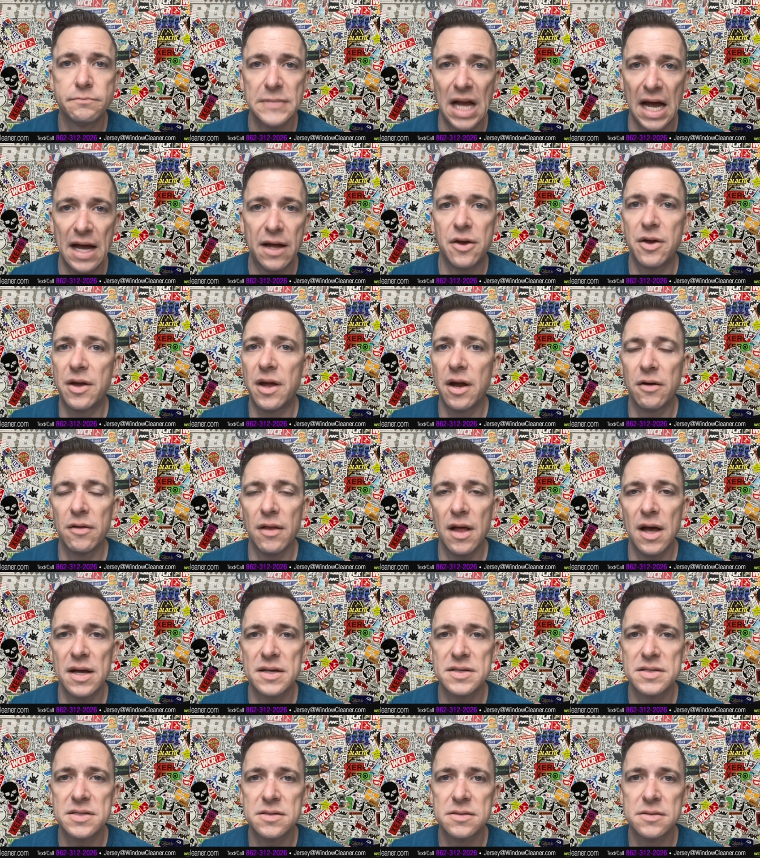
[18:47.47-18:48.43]
I could care
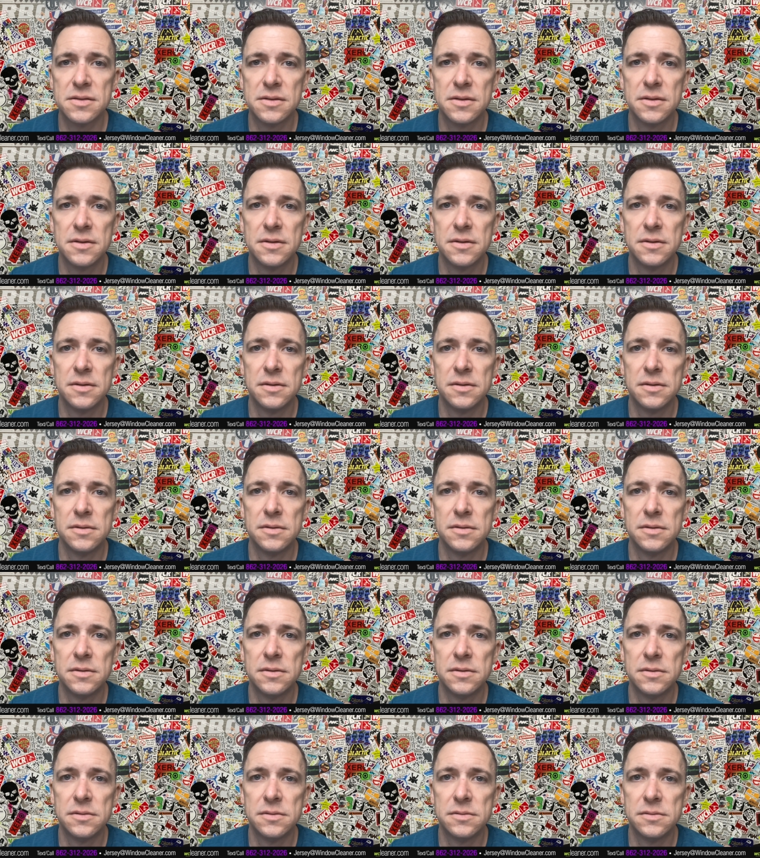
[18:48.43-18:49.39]
less.
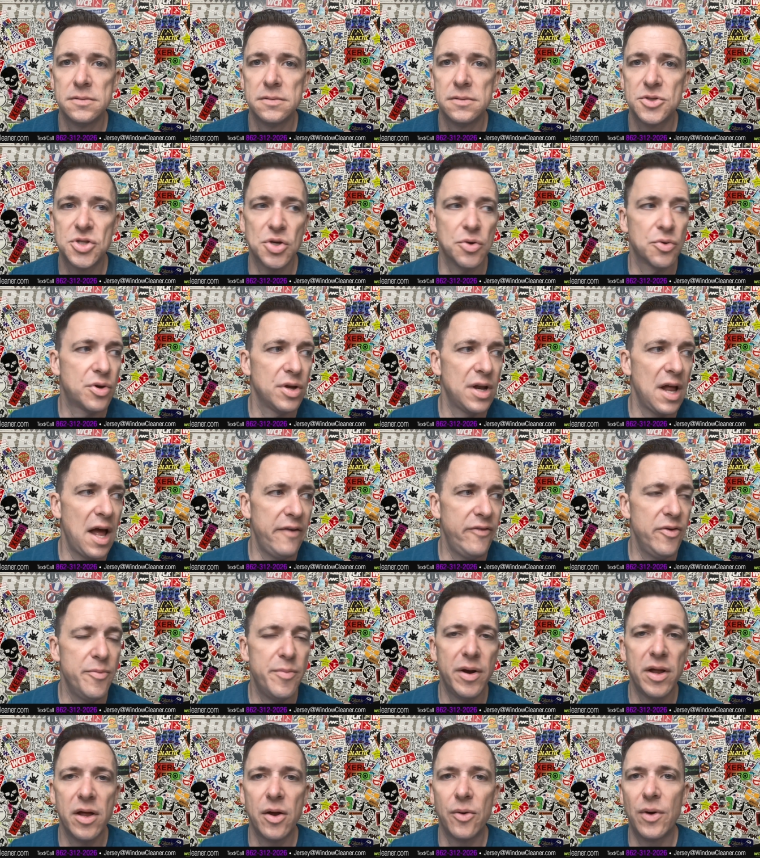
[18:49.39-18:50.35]
So could
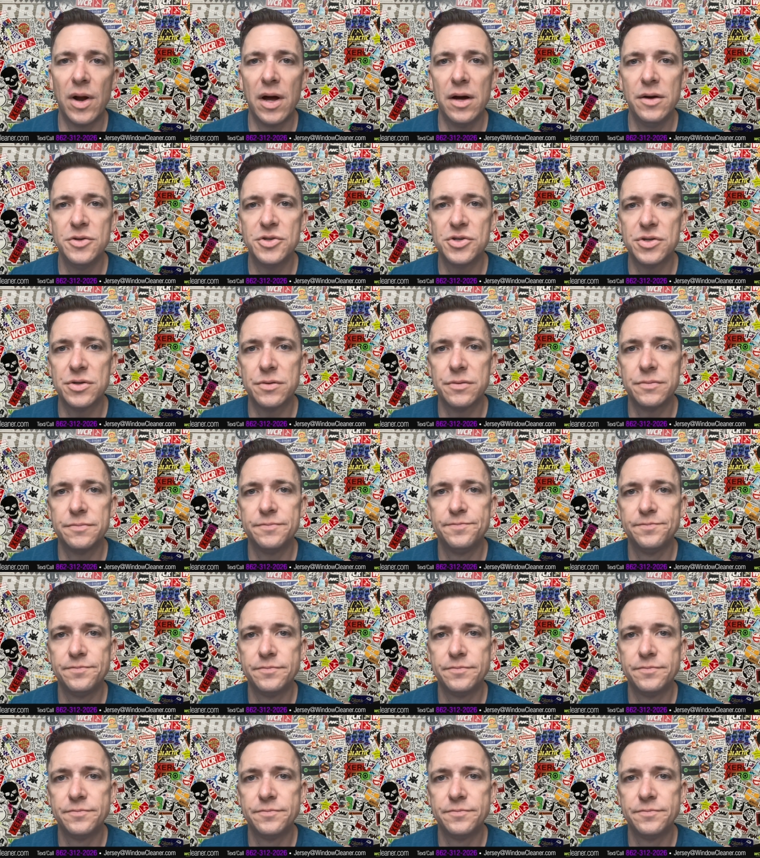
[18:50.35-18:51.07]
everybody around you.